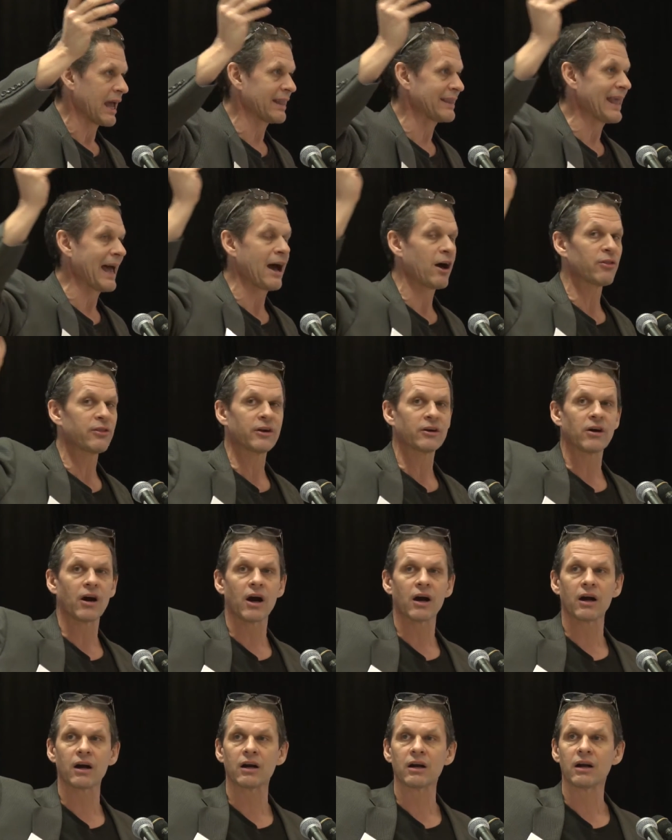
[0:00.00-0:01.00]
And now there
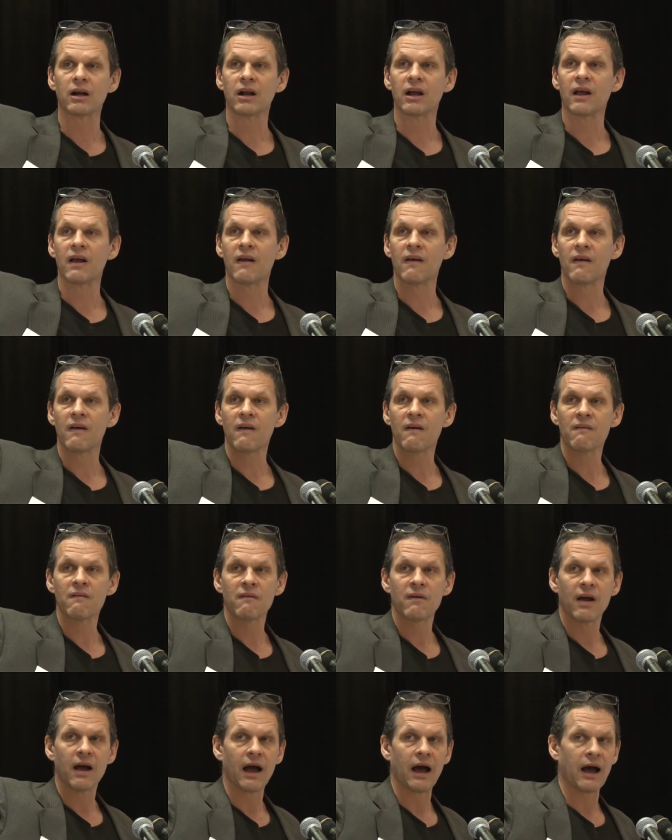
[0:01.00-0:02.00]
are
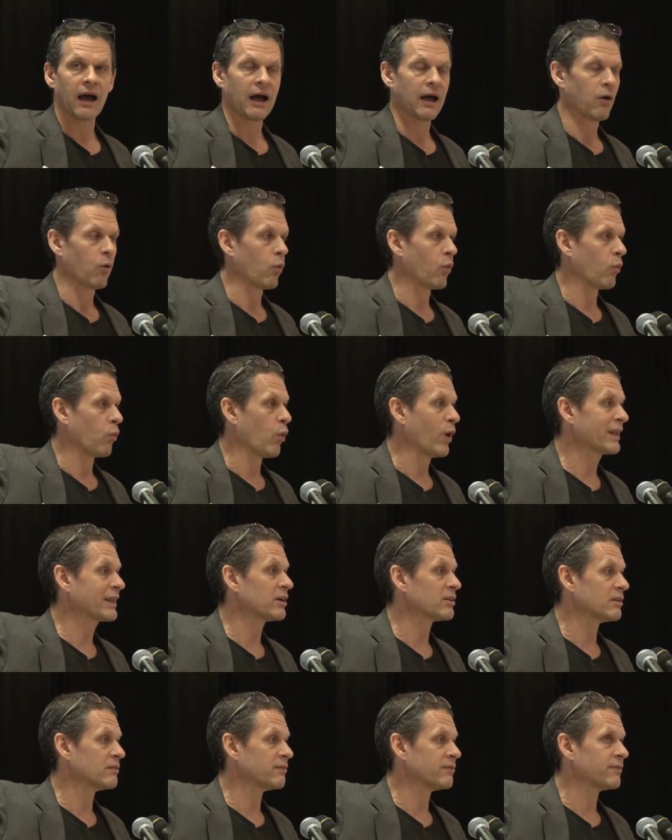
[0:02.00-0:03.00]
uh, one
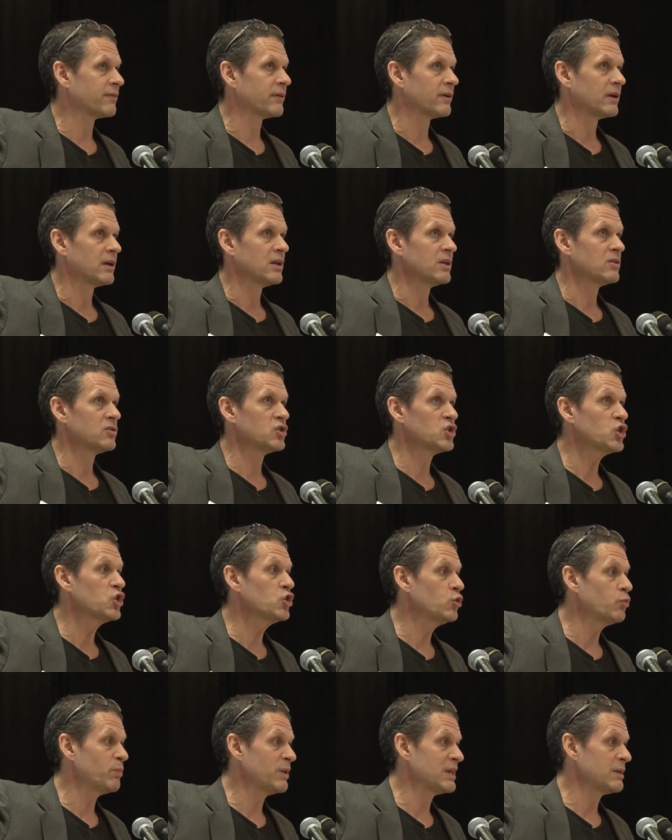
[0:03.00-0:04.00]
out of
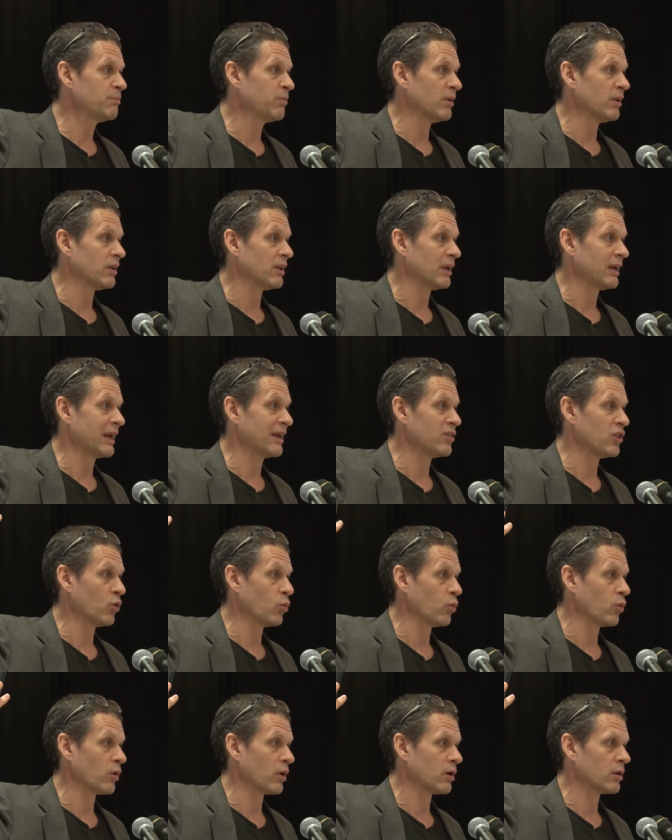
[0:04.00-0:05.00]
two people in
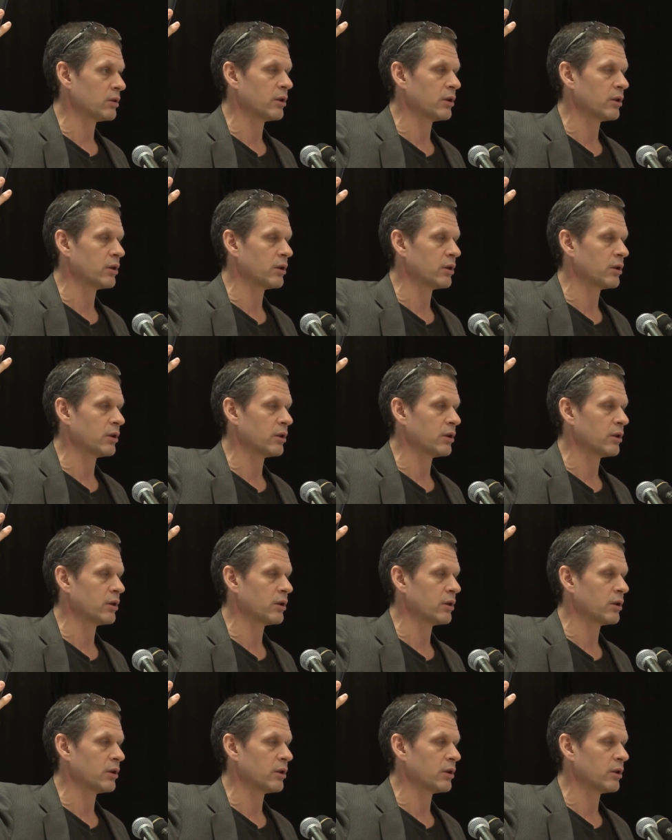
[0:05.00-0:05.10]
the,